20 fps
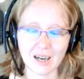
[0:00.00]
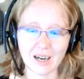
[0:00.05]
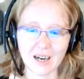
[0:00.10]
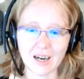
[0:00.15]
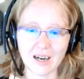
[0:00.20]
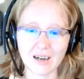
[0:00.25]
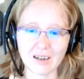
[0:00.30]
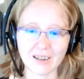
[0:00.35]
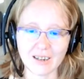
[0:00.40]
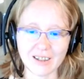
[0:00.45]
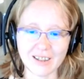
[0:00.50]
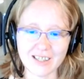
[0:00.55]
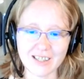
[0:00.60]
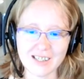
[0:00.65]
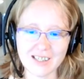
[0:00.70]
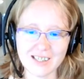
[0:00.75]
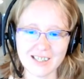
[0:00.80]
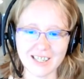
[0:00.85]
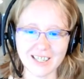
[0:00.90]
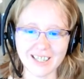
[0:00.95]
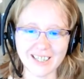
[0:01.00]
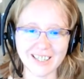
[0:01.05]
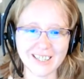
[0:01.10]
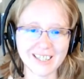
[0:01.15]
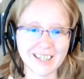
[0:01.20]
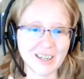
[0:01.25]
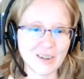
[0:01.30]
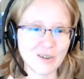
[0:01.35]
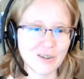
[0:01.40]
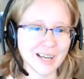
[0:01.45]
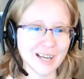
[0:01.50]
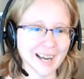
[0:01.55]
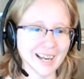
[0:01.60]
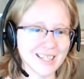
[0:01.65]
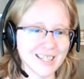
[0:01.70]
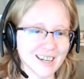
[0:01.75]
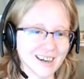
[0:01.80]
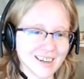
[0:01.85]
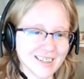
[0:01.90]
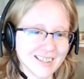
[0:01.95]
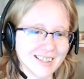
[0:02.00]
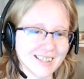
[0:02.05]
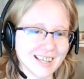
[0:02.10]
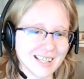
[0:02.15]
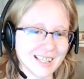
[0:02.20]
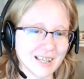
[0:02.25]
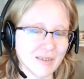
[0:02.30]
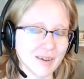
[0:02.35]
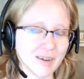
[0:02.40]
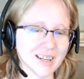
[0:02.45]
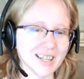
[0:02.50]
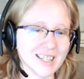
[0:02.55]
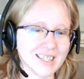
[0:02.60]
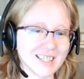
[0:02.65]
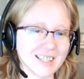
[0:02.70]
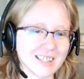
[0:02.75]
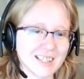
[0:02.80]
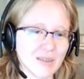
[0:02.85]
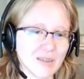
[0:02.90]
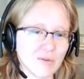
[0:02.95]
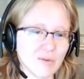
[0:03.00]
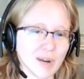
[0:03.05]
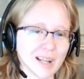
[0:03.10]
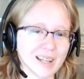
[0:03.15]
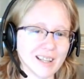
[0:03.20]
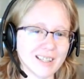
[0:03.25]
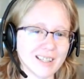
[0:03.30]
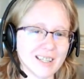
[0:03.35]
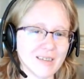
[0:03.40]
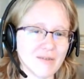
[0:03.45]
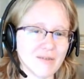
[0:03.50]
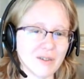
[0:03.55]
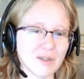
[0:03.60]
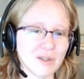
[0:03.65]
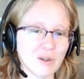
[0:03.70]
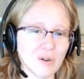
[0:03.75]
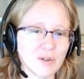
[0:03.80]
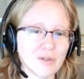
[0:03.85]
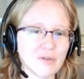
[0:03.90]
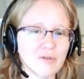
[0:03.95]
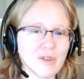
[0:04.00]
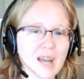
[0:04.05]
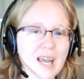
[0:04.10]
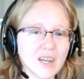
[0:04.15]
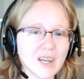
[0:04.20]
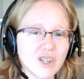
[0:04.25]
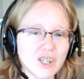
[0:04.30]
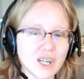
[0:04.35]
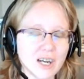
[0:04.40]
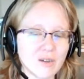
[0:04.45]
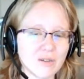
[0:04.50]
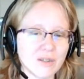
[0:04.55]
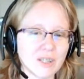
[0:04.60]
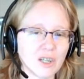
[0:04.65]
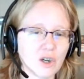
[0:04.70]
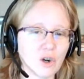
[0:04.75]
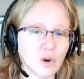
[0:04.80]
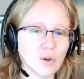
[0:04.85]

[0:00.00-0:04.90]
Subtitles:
Oh, now this is good. Okay. Donna says, I found a distant relative who sold fake shares in